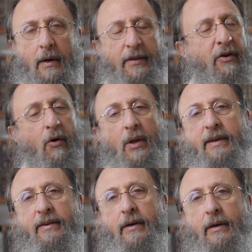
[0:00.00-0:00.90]
This whole
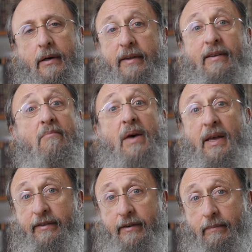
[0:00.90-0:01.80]
idea is
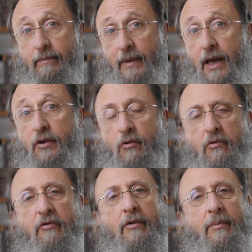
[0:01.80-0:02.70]
amazing and new
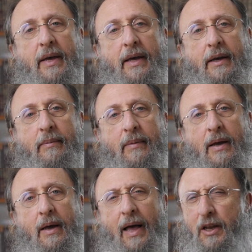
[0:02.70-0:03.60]
for man,
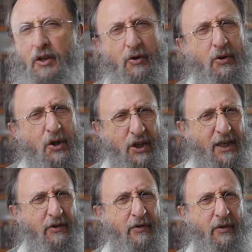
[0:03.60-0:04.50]
and a huge
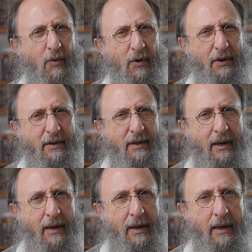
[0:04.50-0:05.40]
change for the world.
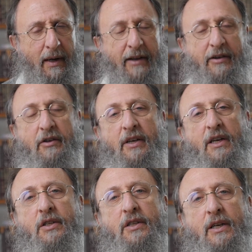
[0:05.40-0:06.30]
And as our
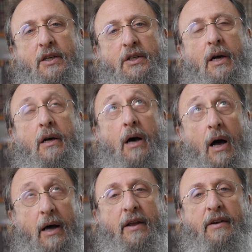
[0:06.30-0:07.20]
sages teach,
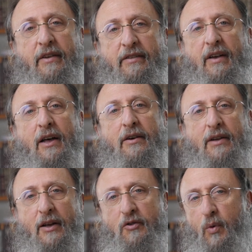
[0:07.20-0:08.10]
God
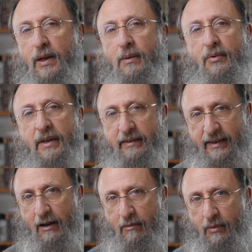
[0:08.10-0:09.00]
desired a dwelling place
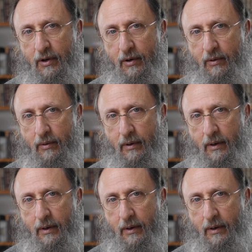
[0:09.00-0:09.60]
down below.